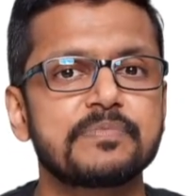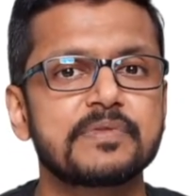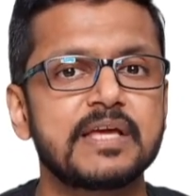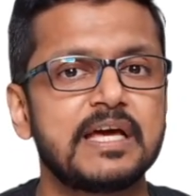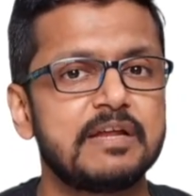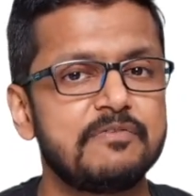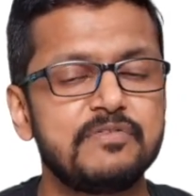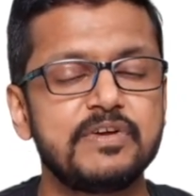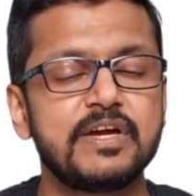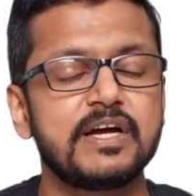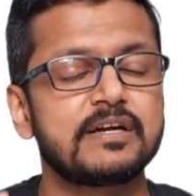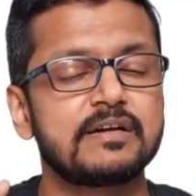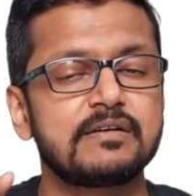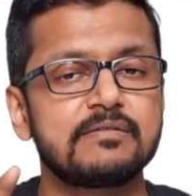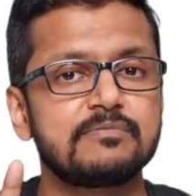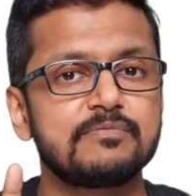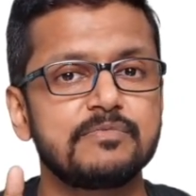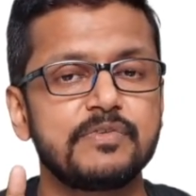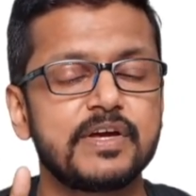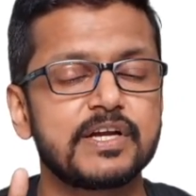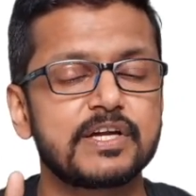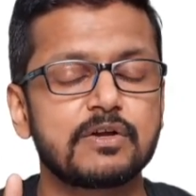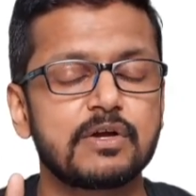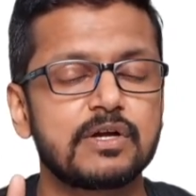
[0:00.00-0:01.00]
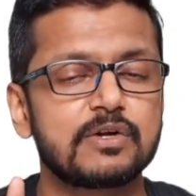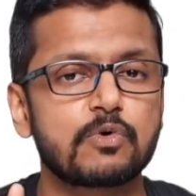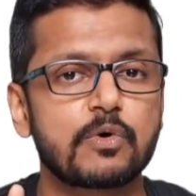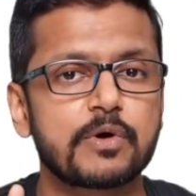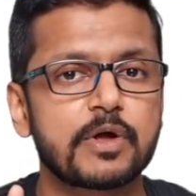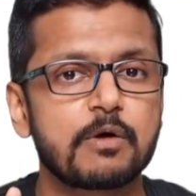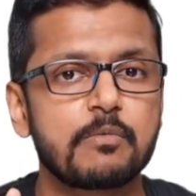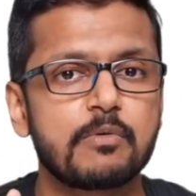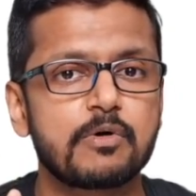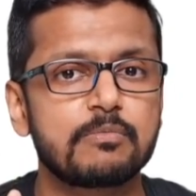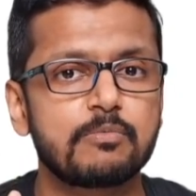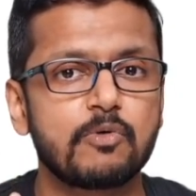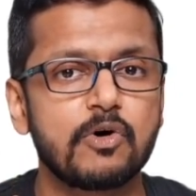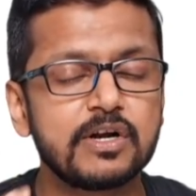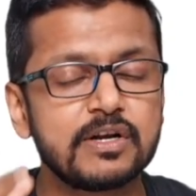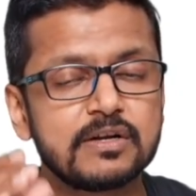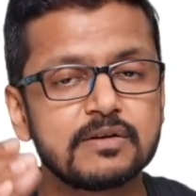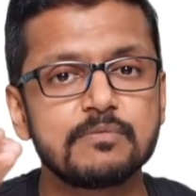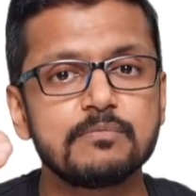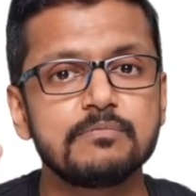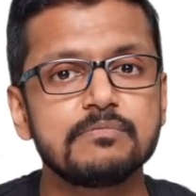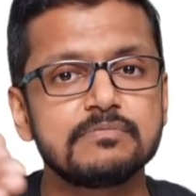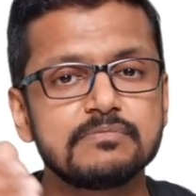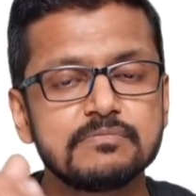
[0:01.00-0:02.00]
And we are talking about
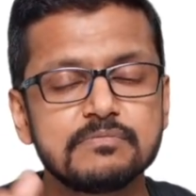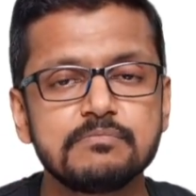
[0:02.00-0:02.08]
what?